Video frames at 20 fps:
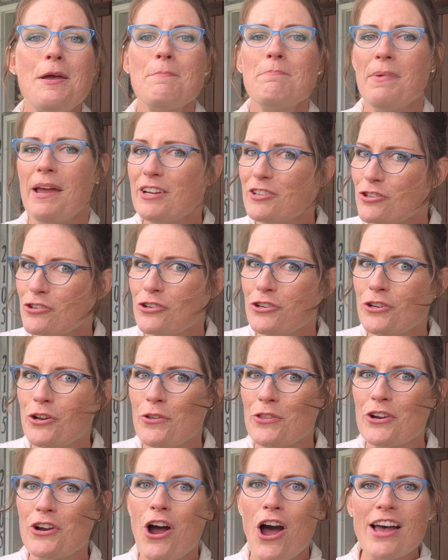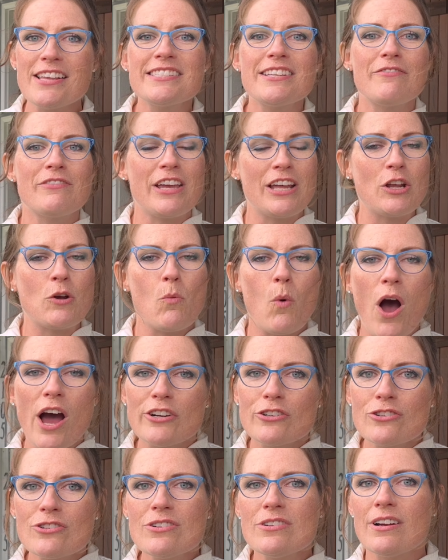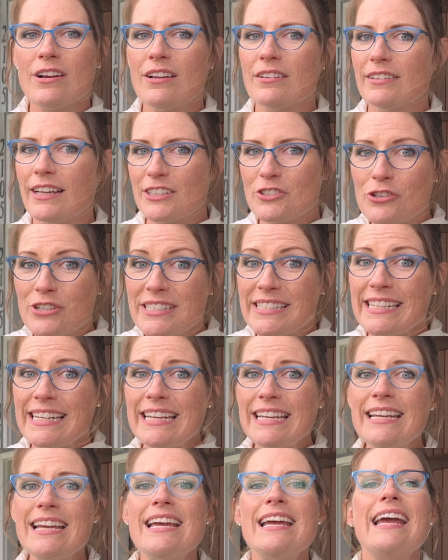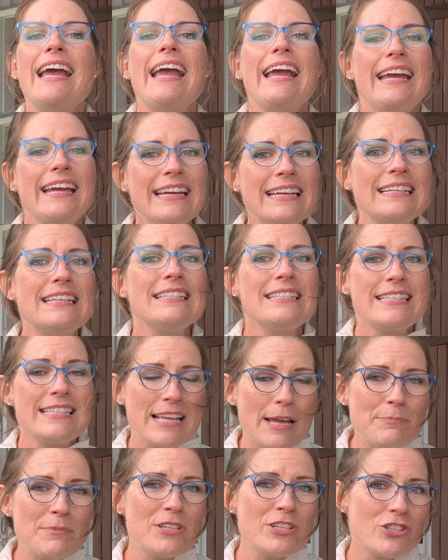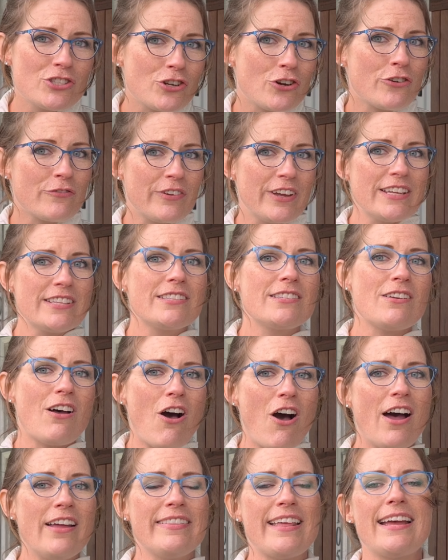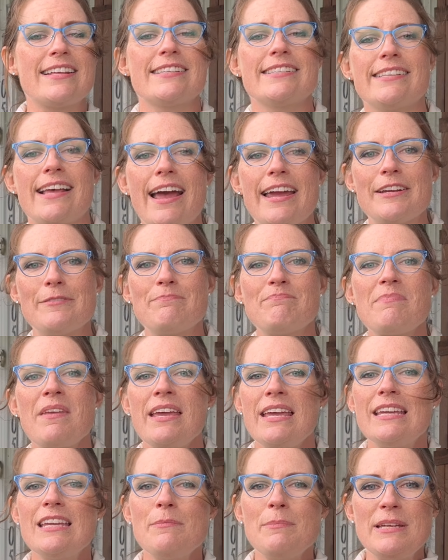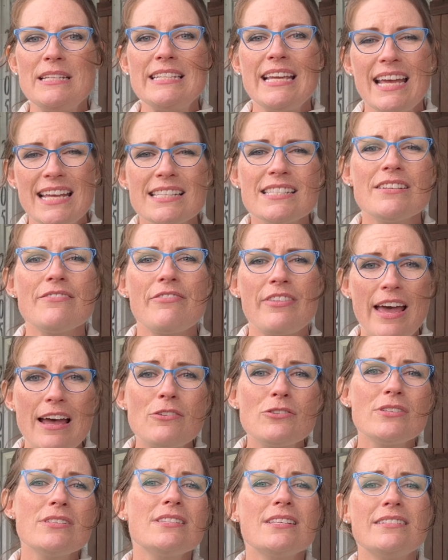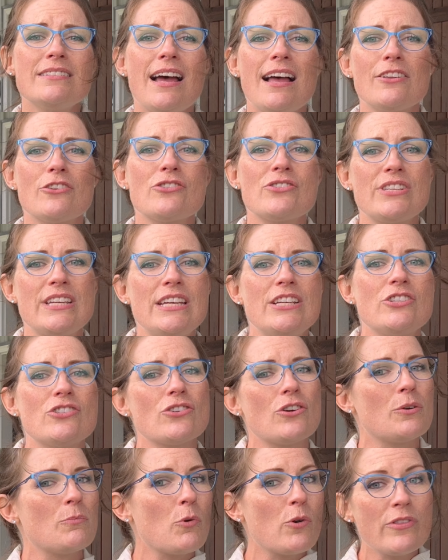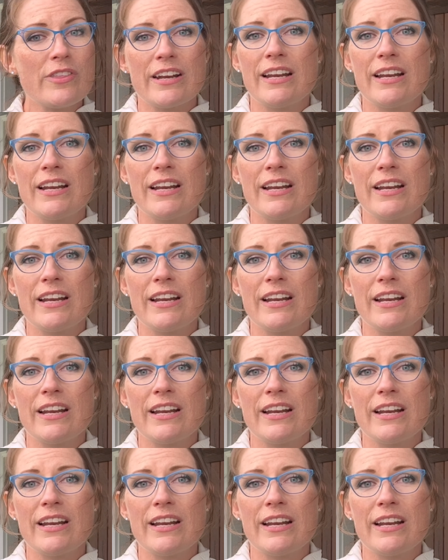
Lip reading: Make sure you know the cost of getting water, electricity, and septic service on that site. It can be tens of thousands of dollars each, or more than